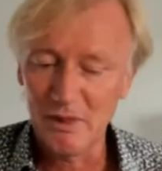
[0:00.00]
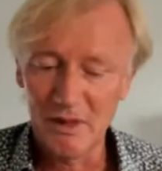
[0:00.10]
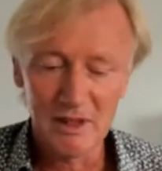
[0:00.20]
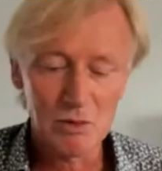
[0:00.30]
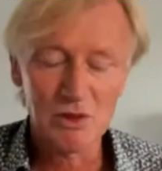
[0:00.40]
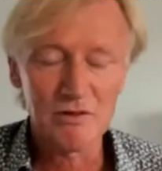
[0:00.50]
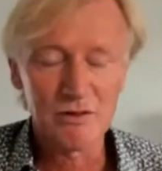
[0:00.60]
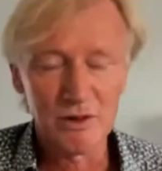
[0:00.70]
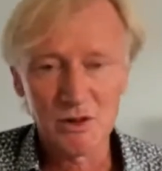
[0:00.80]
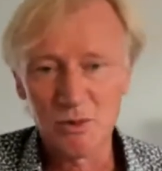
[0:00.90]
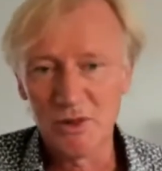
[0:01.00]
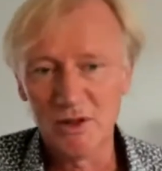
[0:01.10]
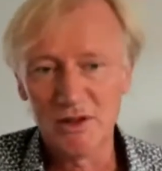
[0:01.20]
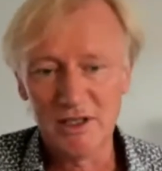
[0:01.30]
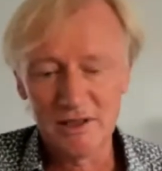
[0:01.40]
this was the first
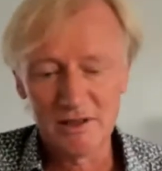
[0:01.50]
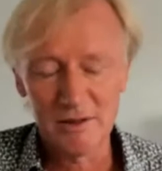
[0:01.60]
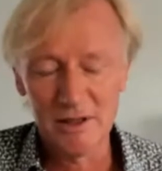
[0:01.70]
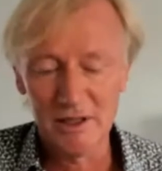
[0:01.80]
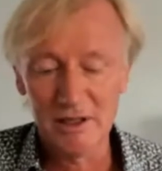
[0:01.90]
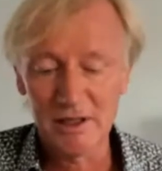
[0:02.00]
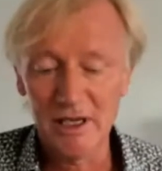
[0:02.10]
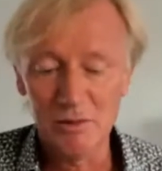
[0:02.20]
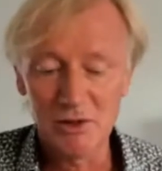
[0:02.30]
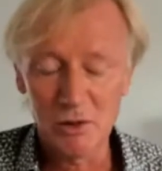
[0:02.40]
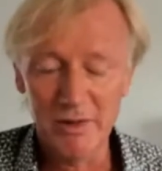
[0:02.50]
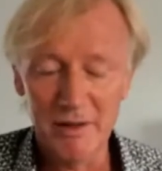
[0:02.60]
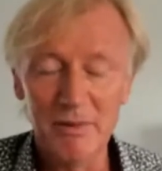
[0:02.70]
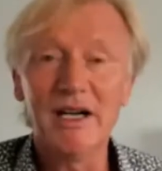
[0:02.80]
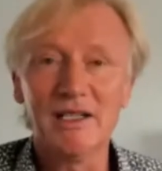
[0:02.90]
word that came into
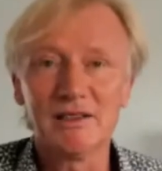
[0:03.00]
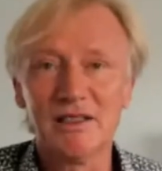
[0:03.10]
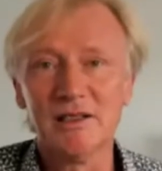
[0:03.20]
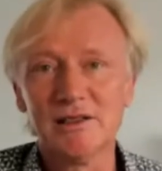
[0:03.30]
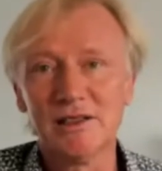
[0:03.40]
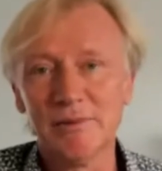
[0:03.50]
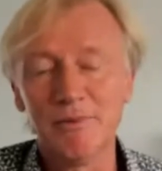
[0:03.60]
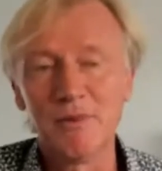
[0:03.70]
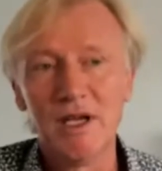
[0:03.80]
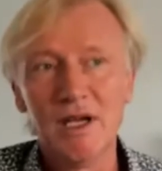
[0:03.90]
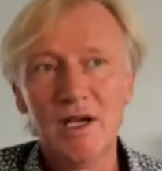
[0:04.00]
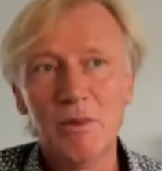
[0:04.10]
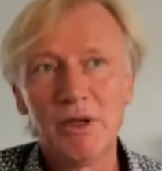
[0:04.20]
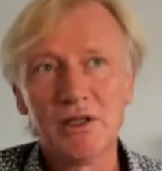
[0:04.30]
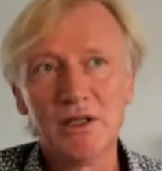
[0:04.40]
my mind. And
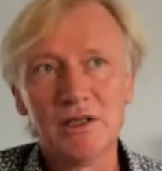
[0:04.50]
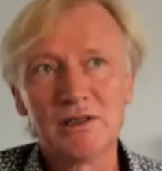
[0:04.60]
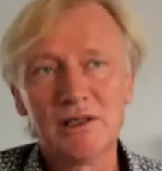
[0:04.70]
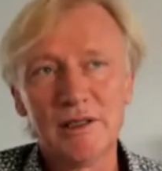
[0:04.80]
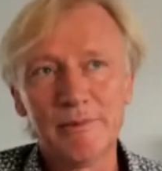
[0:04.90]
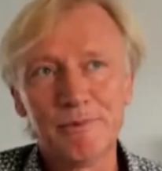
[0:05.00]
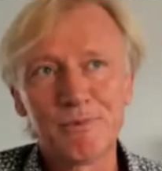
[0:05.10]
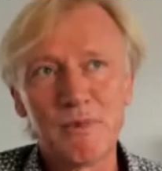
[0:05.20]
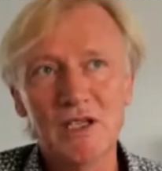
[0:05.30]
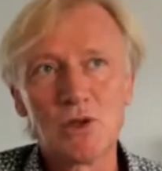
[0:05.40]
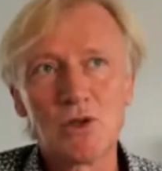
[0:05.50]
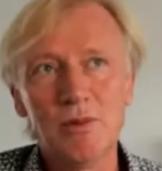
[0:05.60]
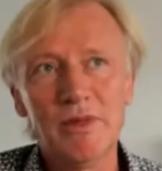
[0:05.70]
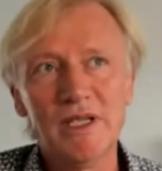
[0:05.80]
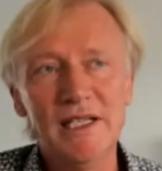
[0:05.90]
because in
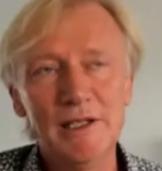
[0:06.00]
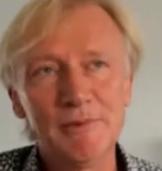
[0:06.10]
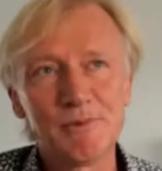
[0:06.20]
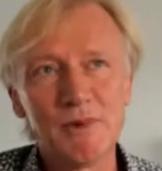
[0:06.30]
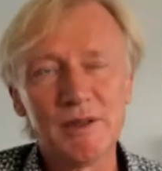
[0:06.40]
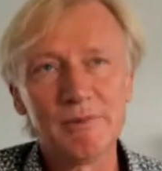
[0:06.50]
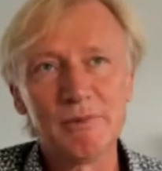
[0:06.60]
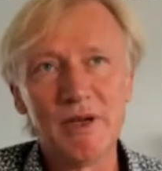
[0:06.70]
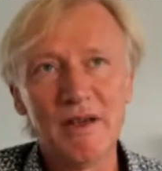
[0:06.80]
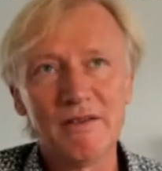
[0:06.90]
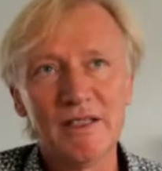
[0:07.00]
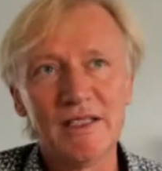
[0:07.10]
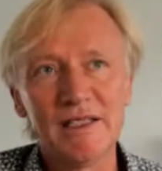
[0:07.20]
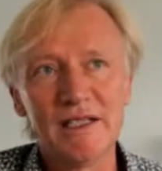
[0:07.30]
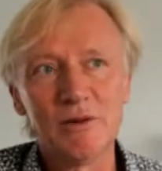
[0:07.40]
Germany, I
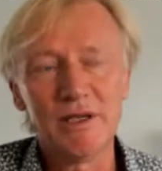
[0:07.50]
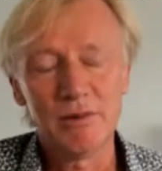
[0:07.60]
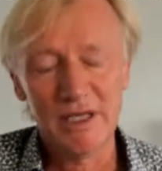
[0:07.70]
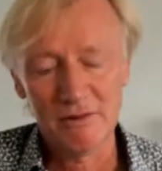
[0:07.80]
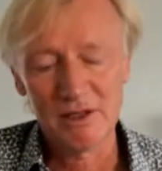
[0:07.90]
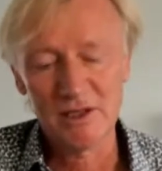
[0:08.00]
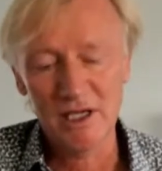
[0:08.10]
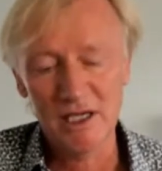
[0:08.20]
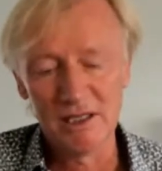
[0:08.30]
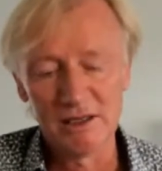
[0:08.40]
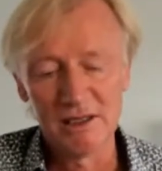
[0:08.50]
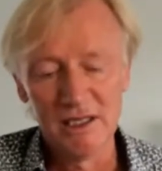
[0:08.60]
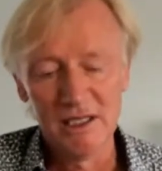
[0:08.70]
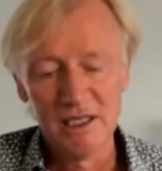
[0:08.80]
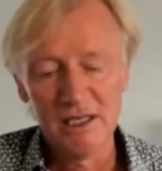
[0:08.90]
think we have a saying
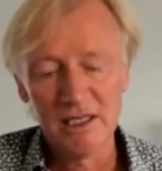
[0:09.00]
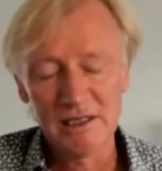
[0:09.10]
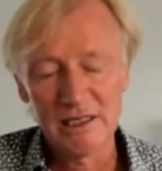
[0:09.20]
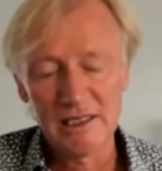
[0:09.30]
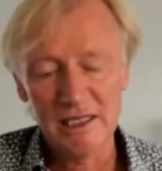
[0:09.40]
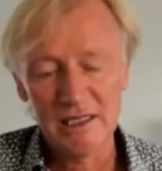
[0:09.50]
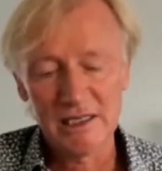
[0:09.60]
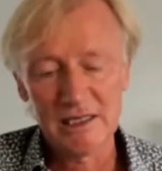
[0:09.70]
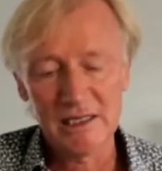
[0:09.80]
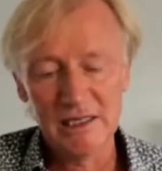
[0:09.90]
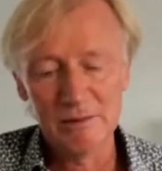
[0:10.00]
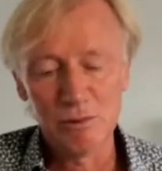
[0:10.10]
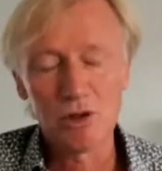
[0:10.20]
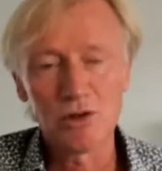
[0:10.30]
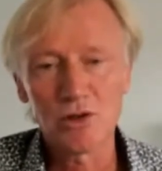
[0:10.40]
that says
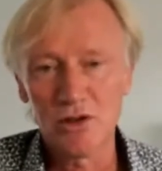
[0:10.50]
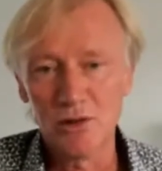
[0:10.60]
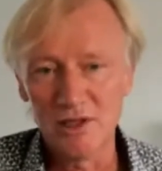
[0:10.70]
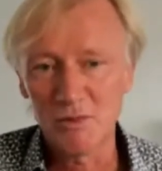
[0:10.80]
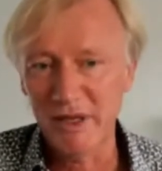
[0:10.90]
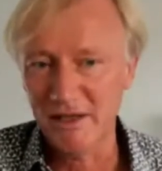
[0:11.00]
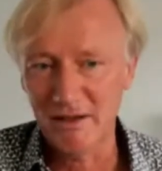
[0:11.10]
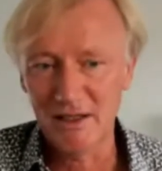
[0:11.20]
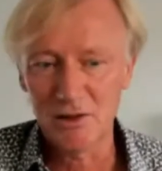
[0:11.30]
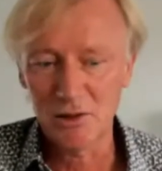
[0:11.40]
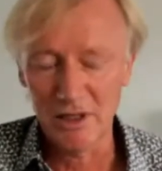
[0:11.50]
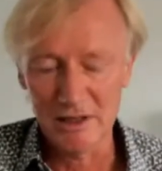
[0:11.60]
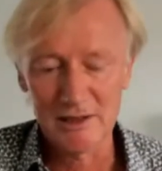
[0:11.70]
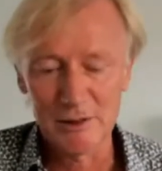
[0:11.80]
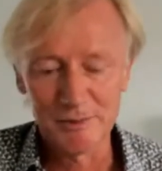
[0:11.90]
control is better than
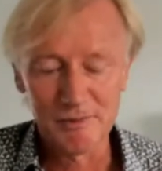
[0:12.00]
trust.